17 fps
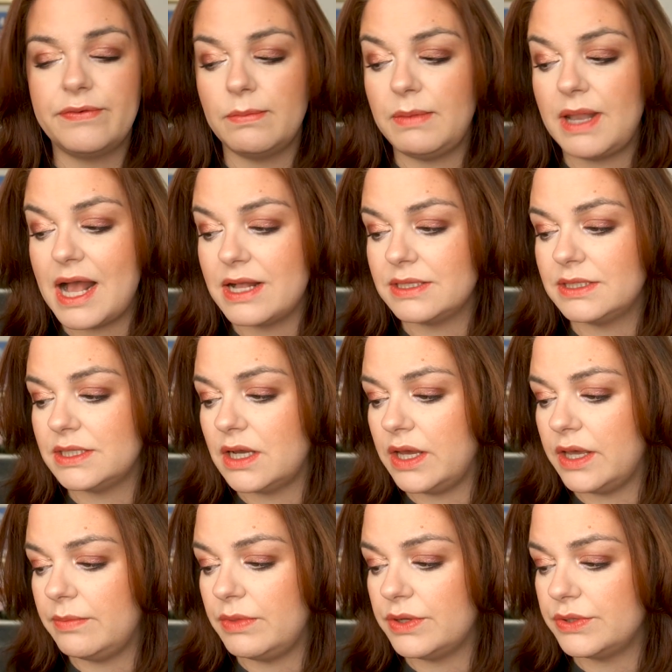from last
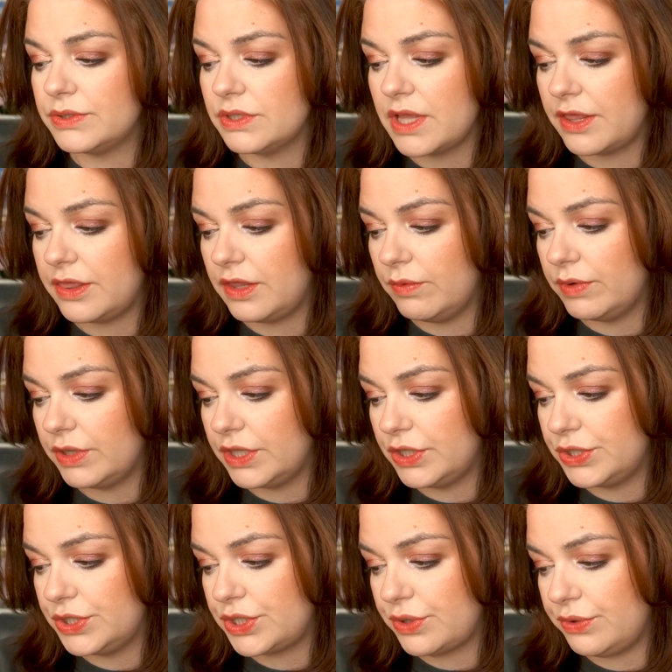time. There's nothing really
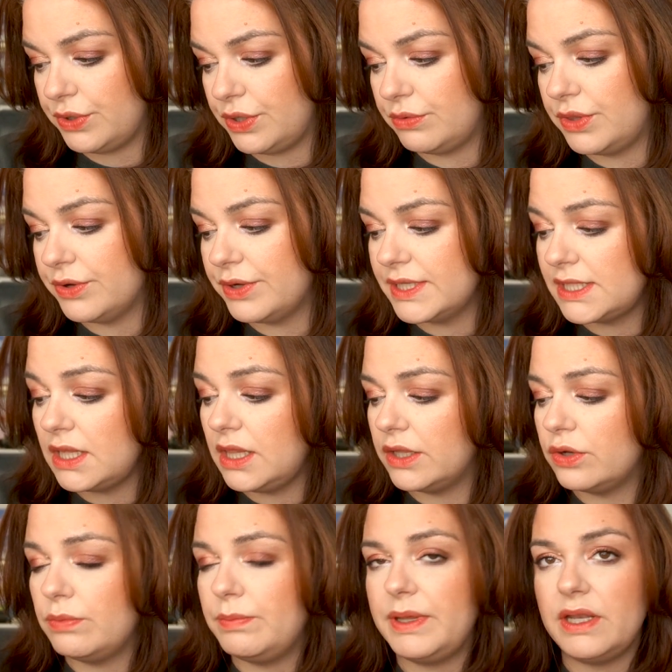to show you. There is a
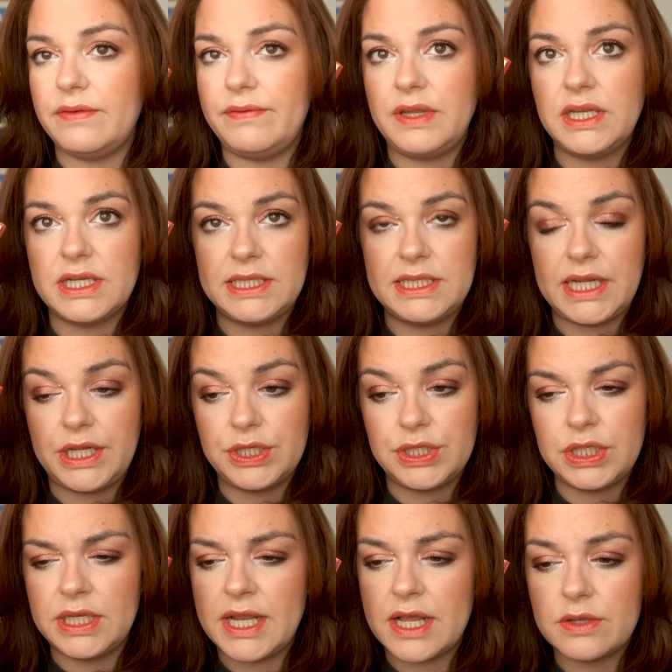little bit of
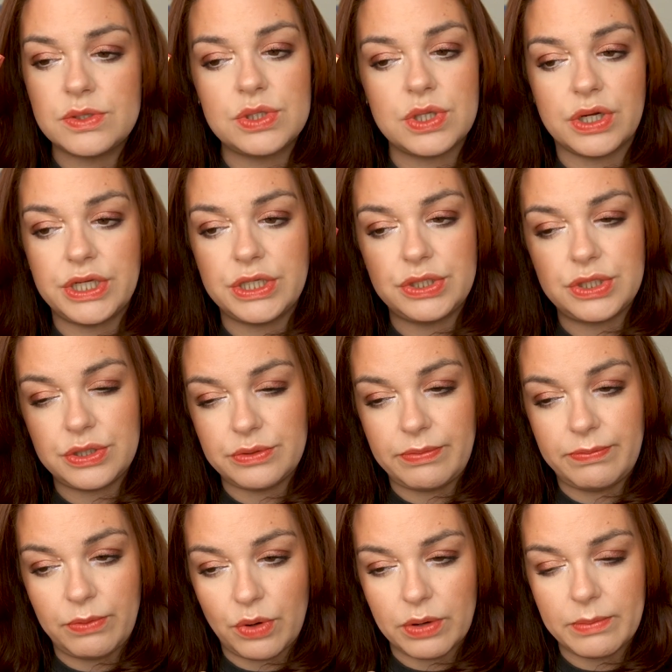indentation now starting to
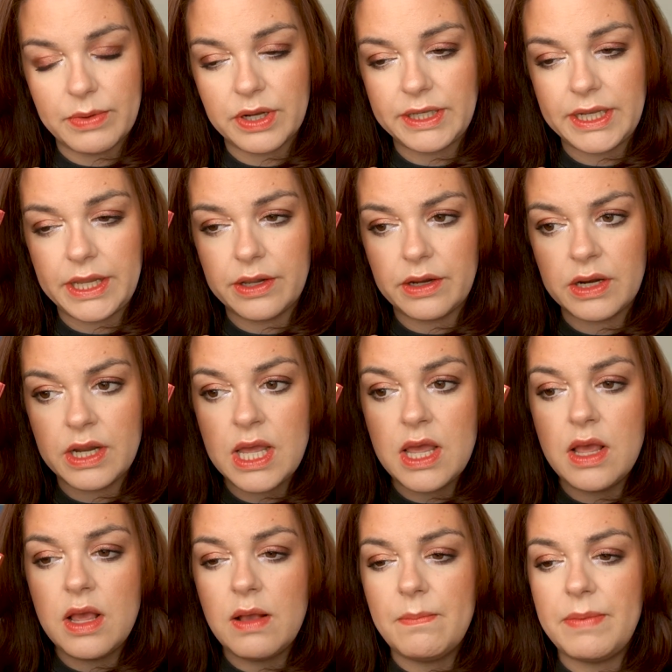form on here,
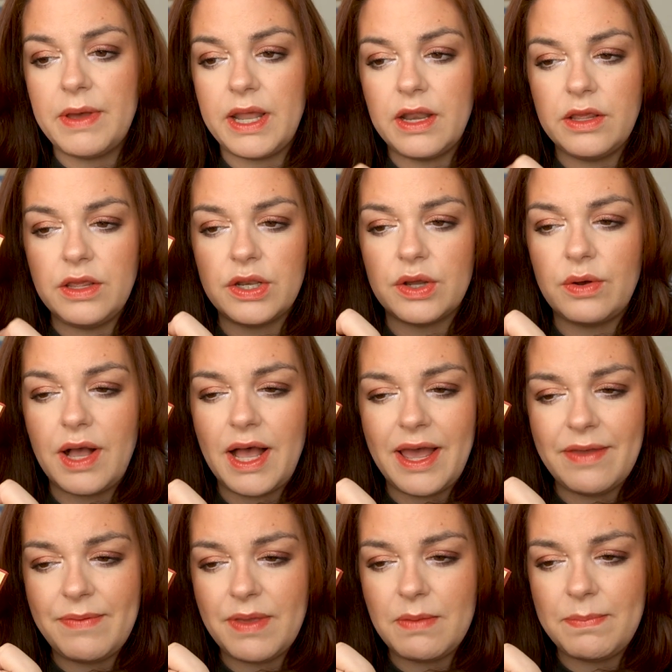but you know,
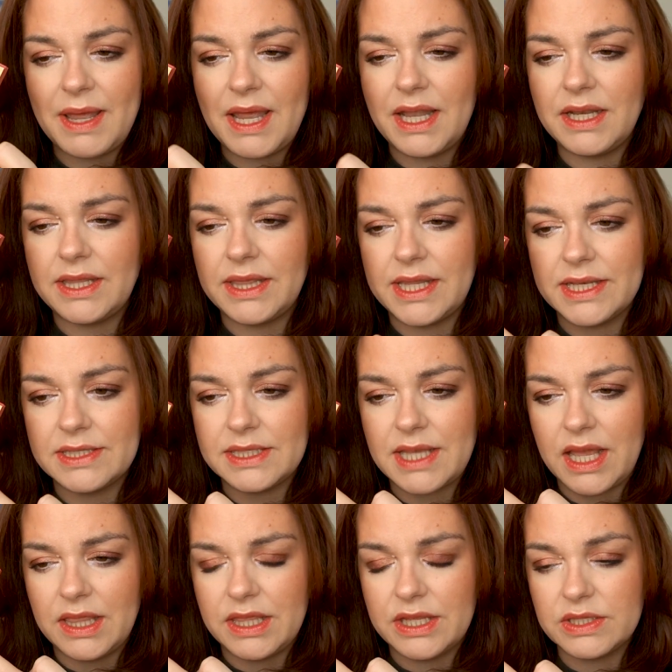I've hit pan in this
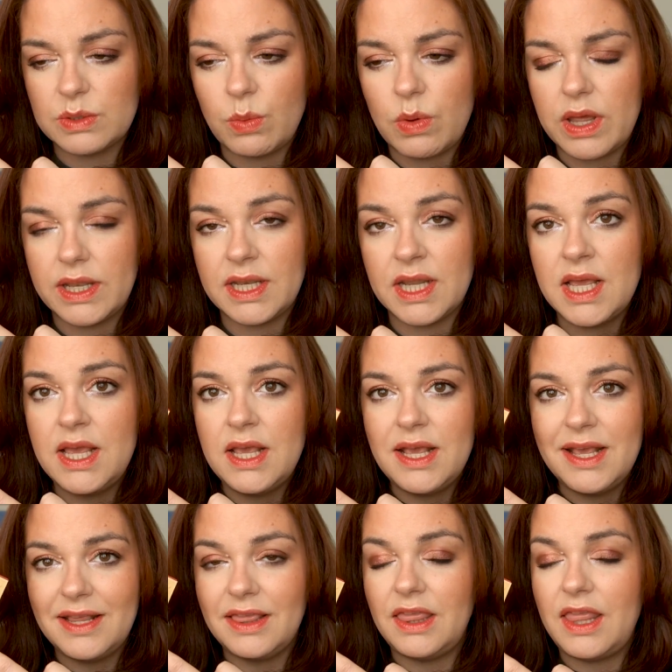and this one.
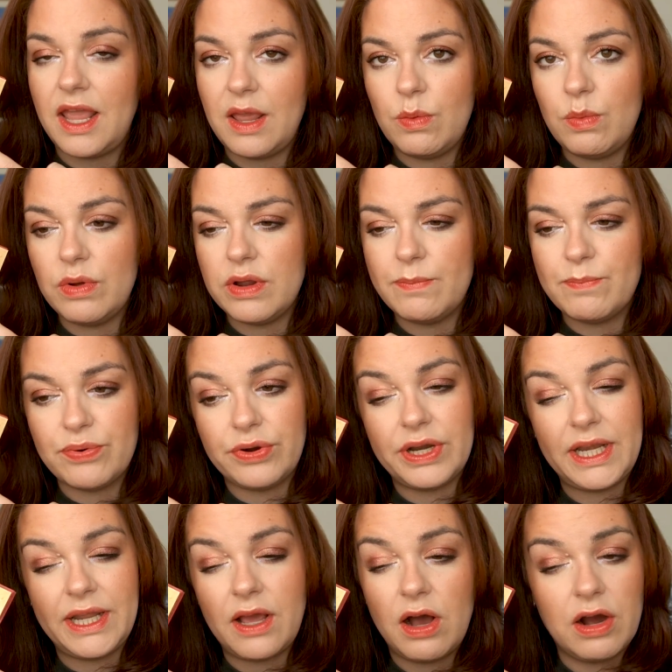They were
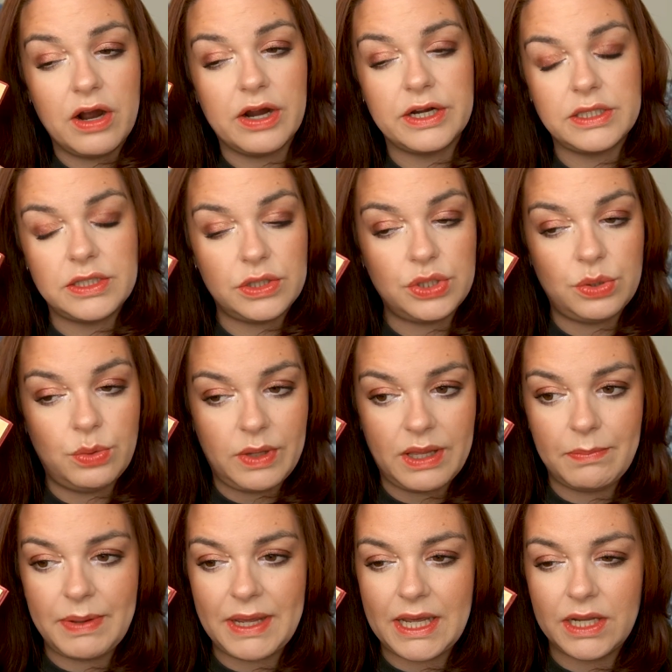pretty hard to
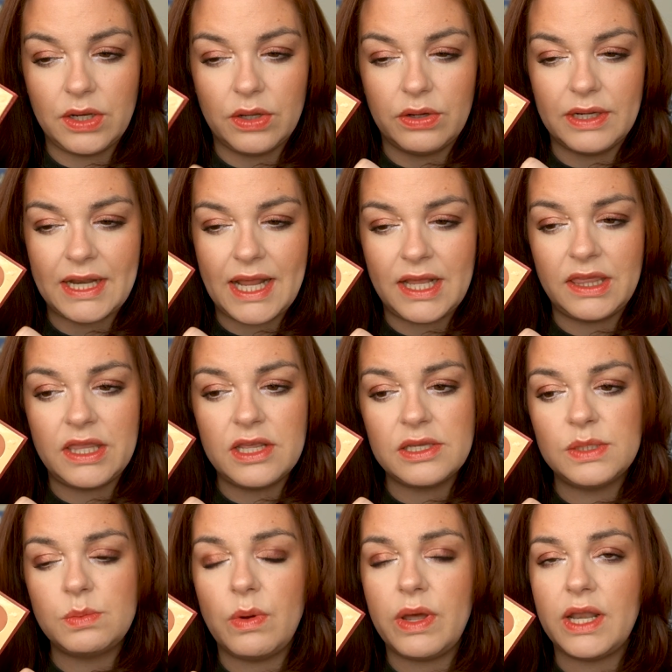hit pan on. And
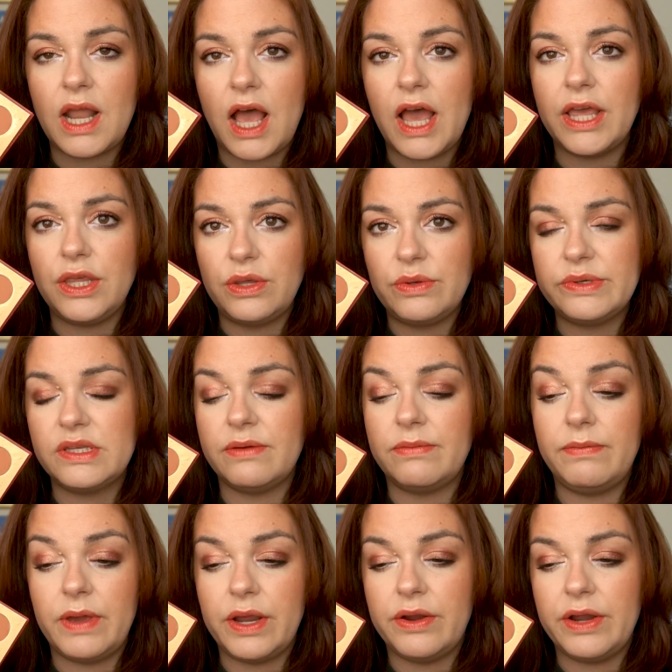this one I used a
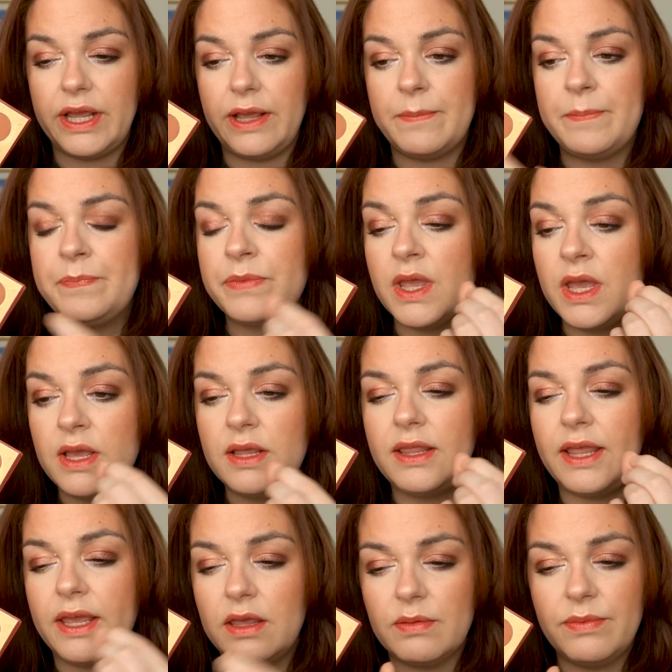very
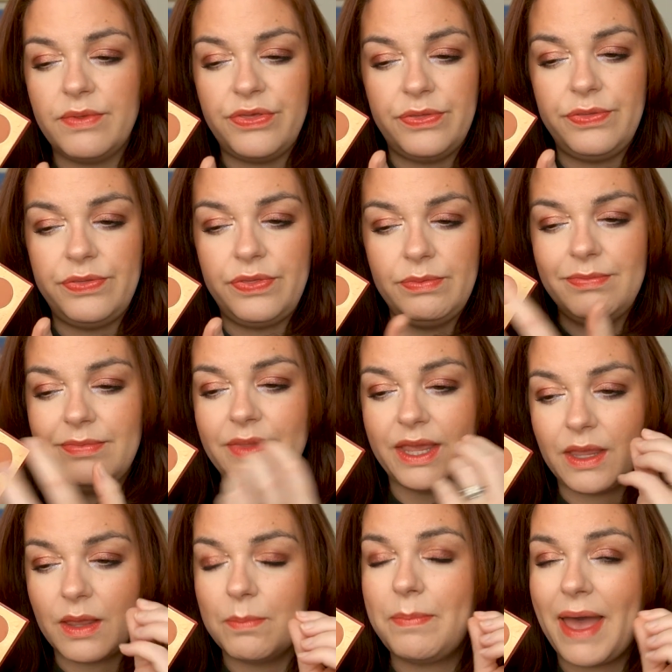
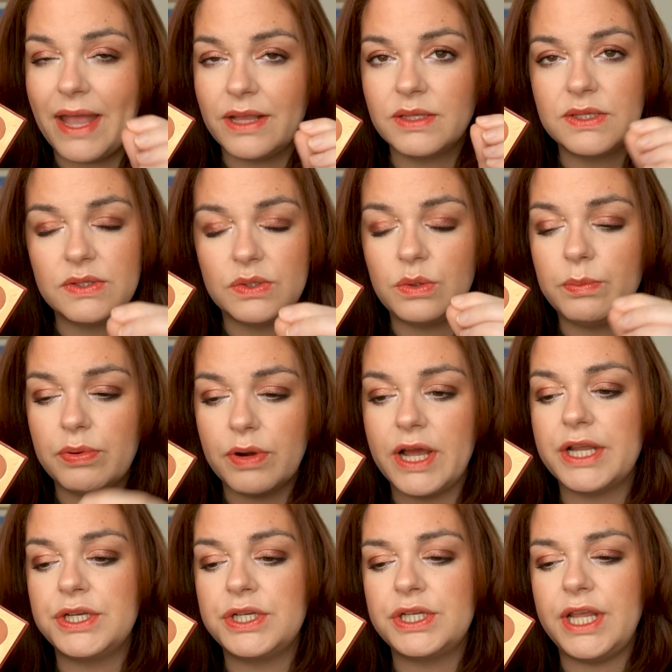like a pencil
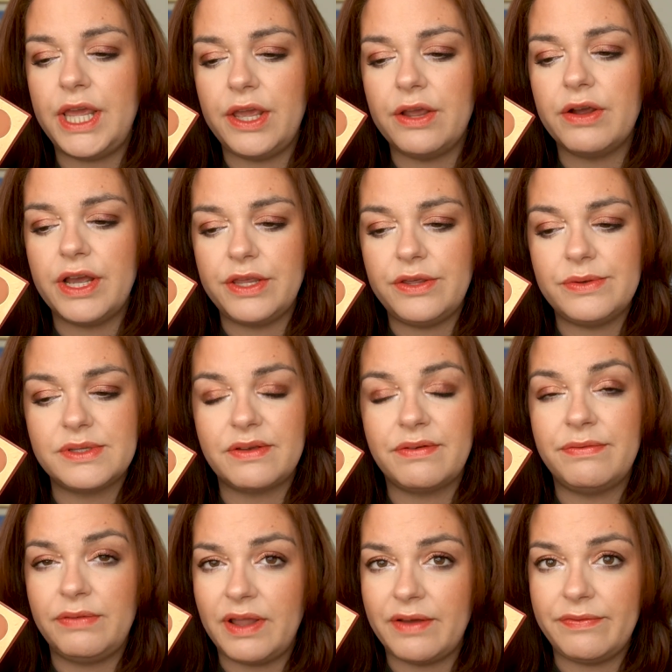brush. Here I use a
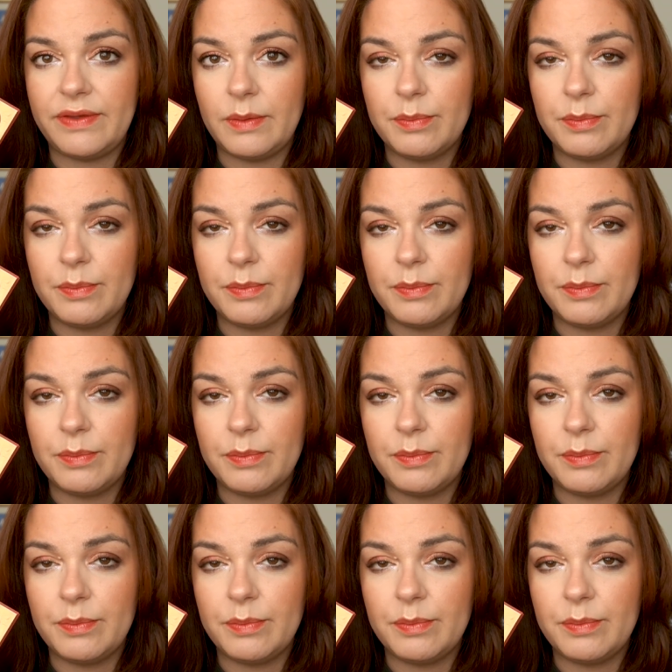fluffy